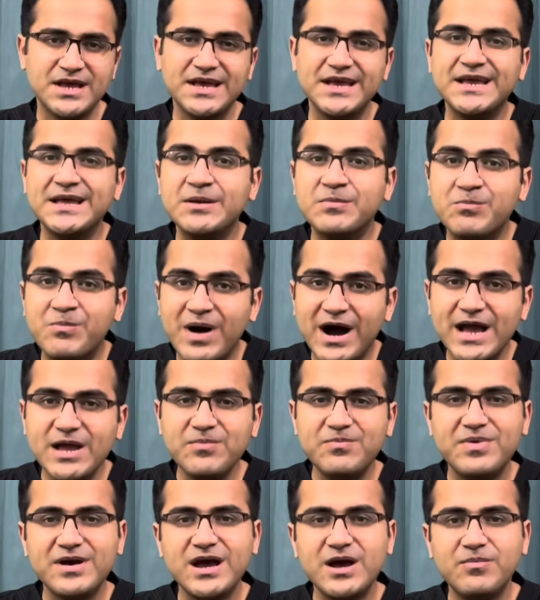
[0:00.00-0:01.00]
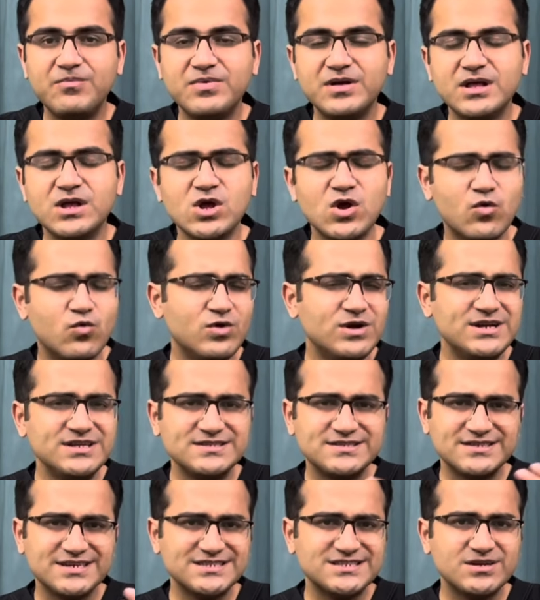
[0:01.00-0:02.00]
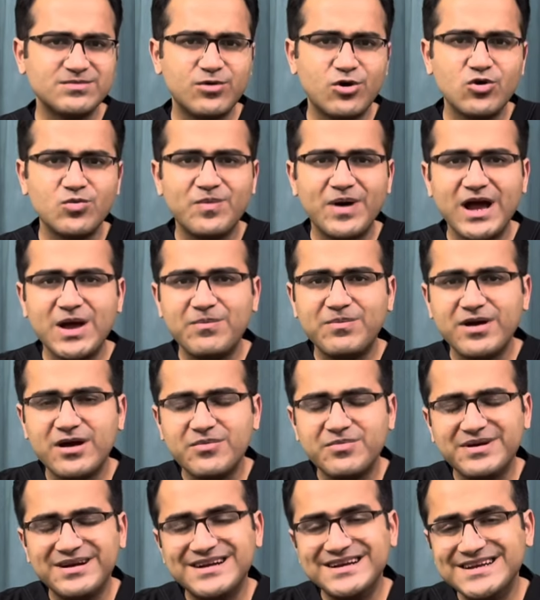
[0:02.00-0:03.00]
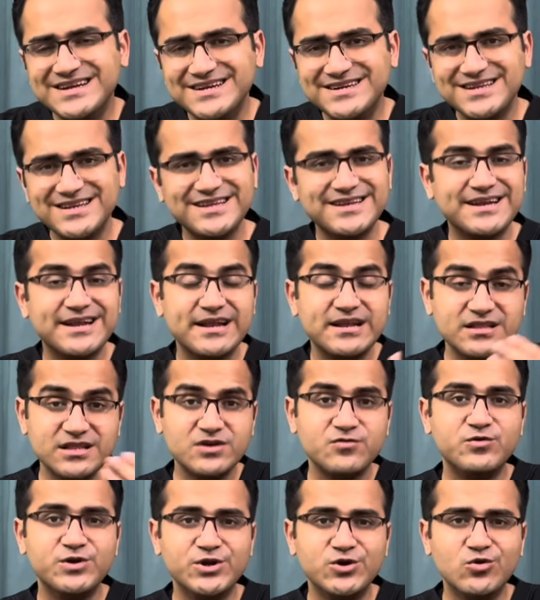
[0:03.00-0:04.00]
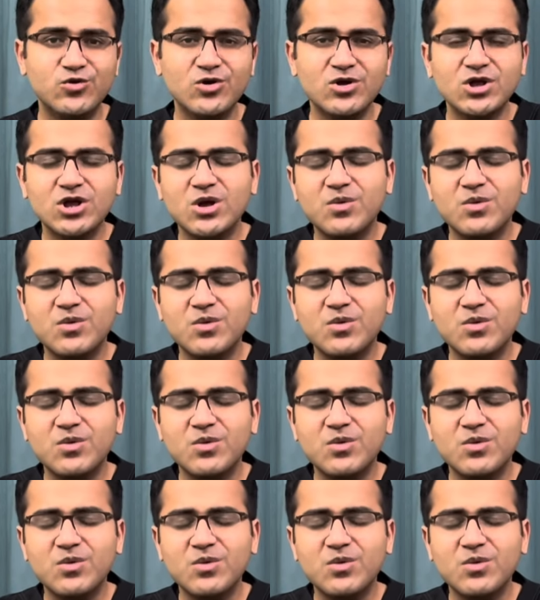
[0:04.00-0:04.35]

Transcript: In BiPAP, we'll discuss about BiPAP in detail in another video.